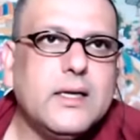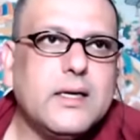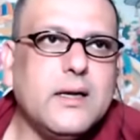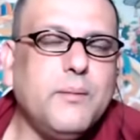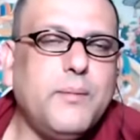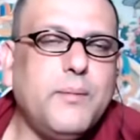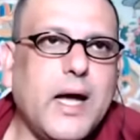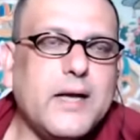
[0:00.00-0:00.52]

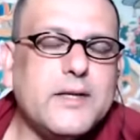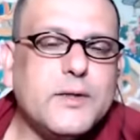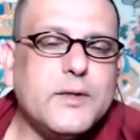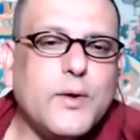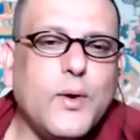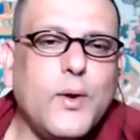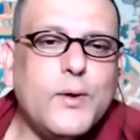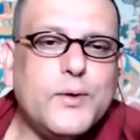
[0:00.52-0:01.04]
compassion
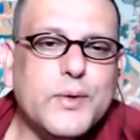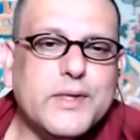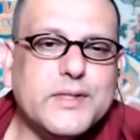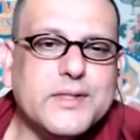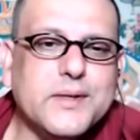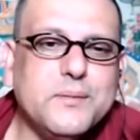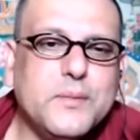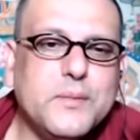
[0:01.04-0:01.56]
or
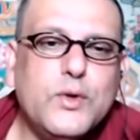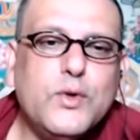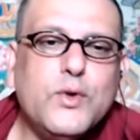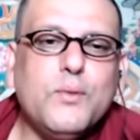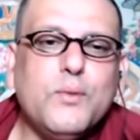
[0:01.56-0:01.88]
altruism to